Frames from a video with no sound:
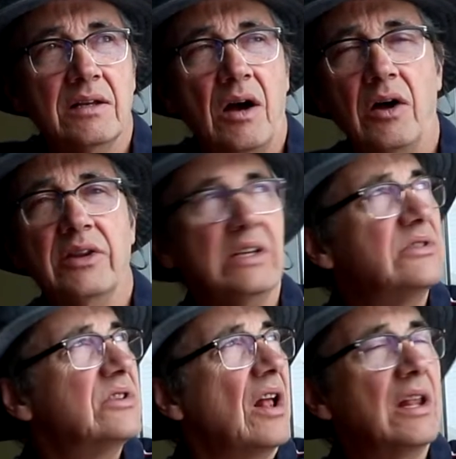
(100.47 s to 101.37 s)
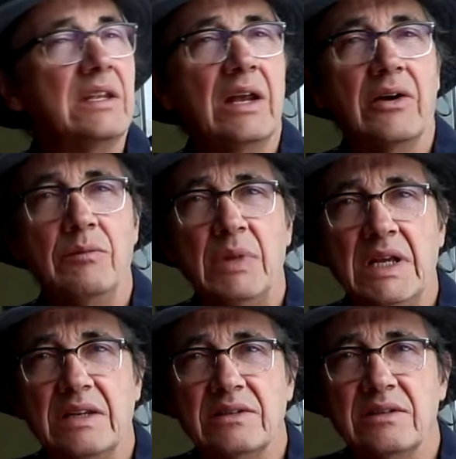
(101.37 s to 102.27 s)
All these solitary
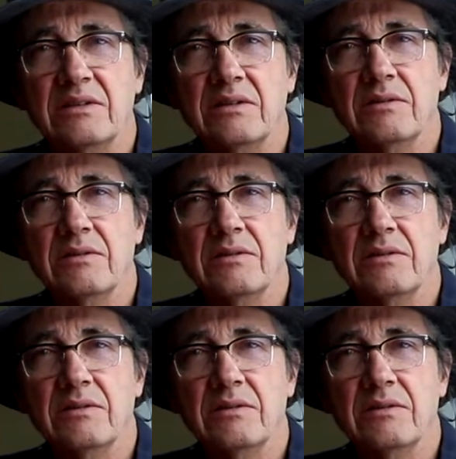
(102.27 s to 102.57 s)
bees,